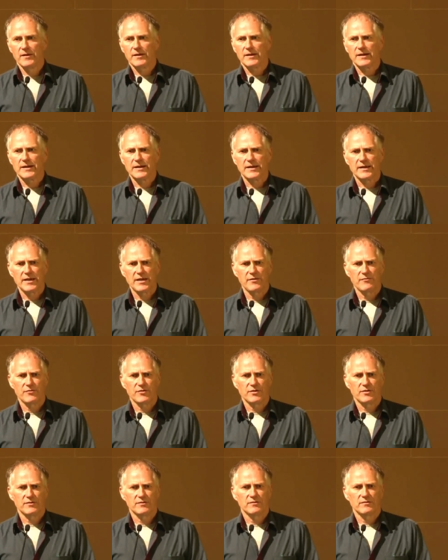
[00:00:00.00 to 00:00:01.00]
Uh,
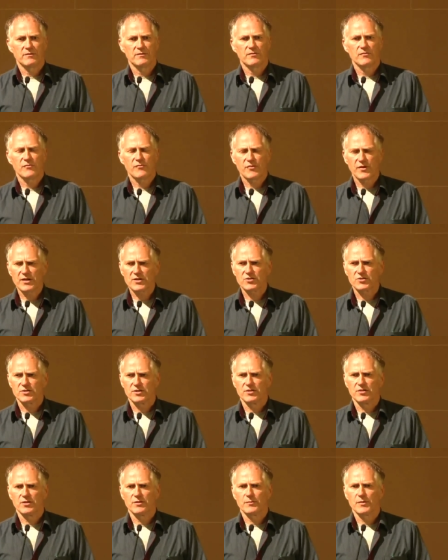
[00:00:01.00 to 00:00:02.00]
even
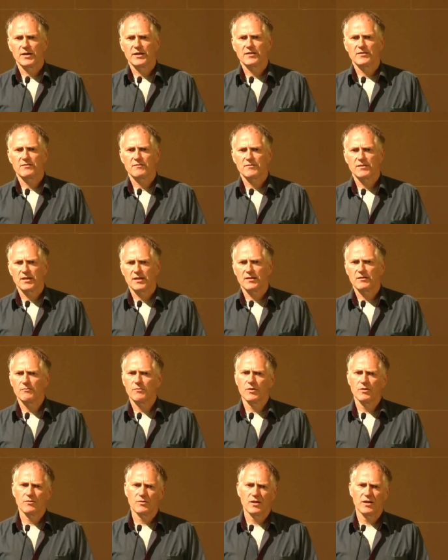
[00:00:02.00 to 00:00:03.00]
fiction, you might think,
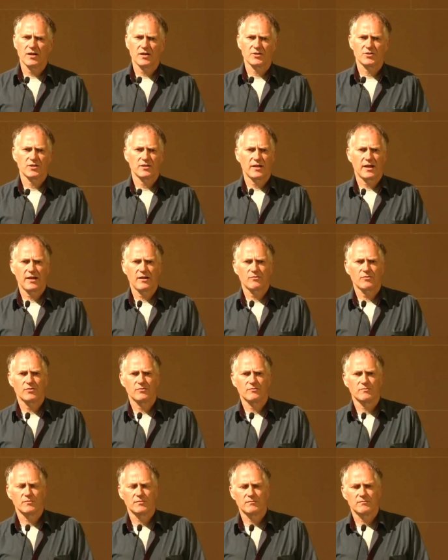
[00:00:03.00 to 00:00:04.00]
well, gosh, how
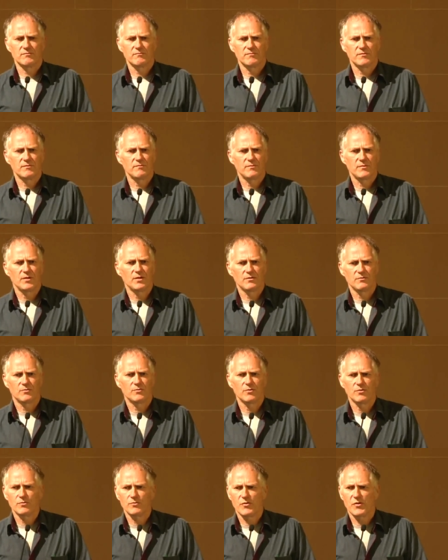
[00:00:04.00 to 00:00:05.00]
can you
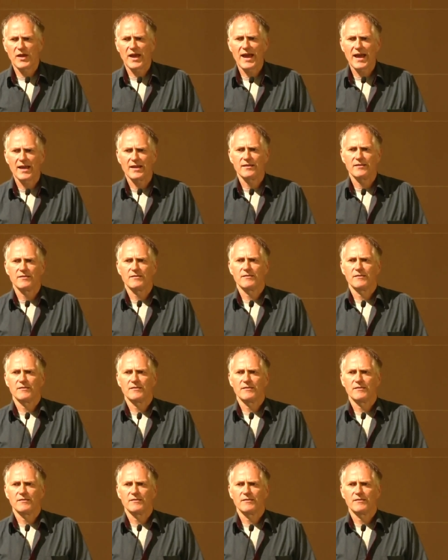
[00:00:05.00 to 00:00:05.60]
do that?